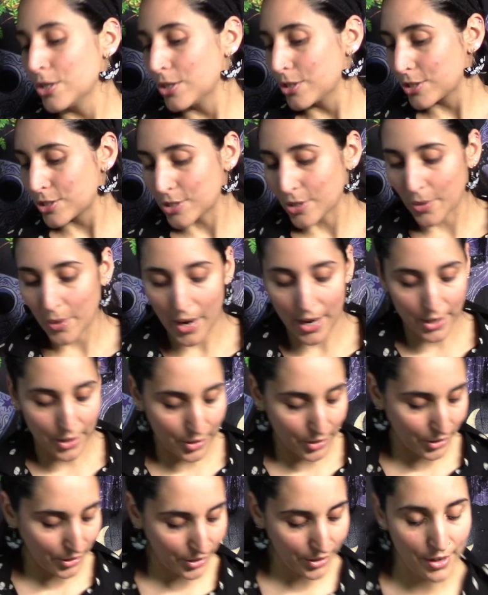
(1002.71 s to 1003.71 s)
so I
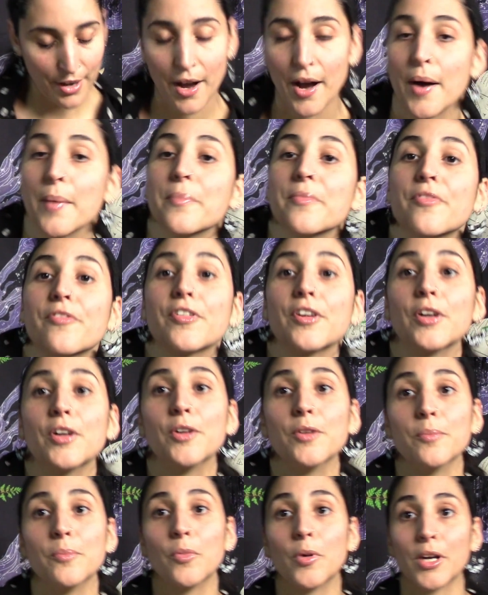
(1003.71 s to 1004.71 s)
could
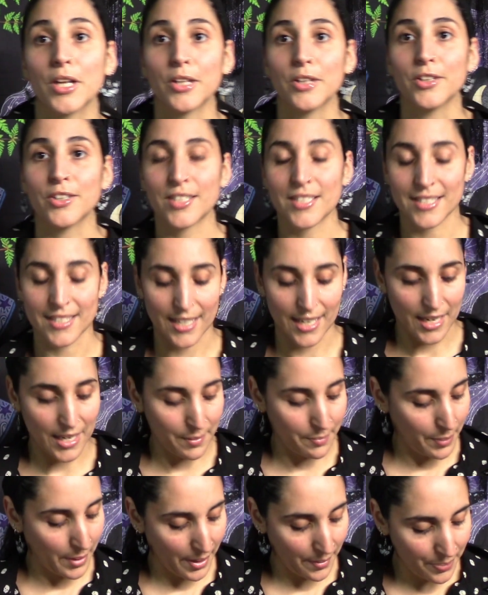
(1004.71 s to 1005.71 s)
film what it looks
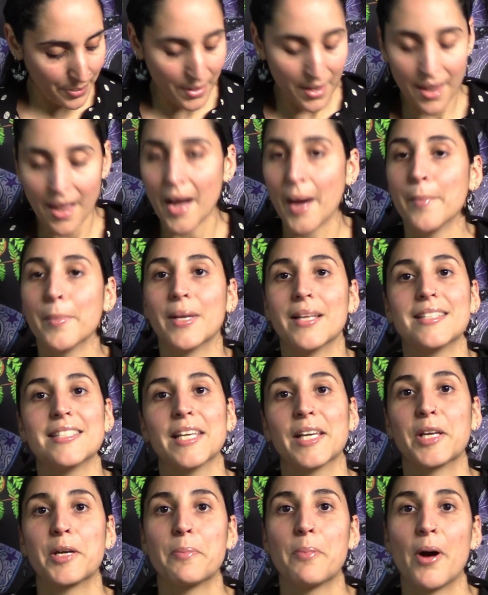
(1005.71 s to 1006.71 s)
like, but I'm going to
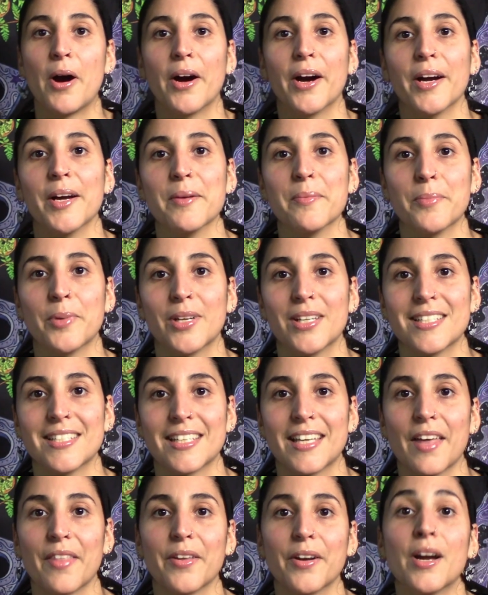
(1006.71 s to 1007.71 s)
take it apart and put it
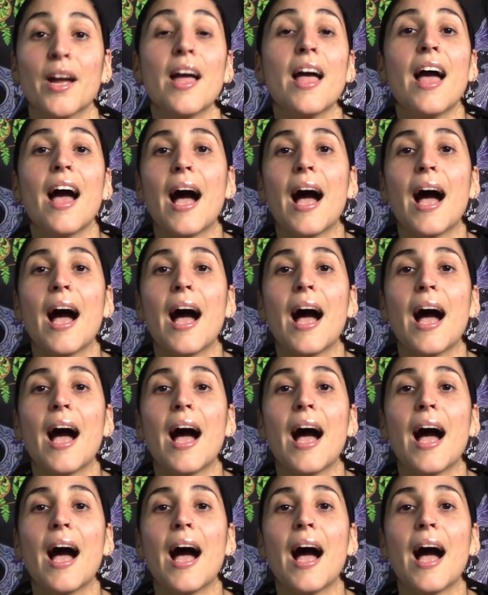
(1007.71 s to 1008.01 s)
together.